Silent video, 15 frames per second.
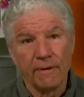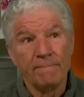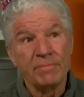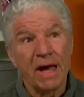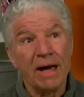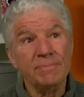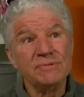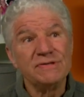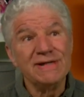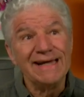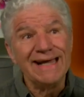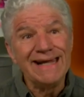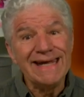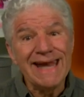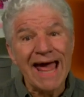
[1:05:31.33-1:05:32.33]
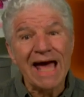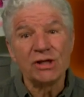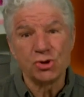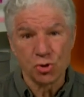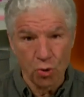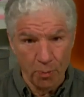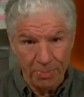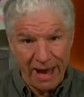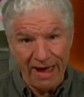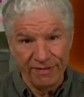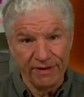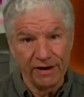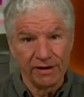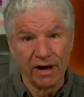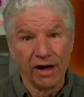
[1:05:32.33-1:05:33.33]
I'm seeing a naturopathic
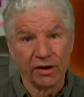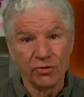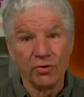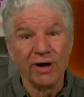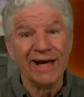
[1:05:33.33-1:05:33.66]
doctor,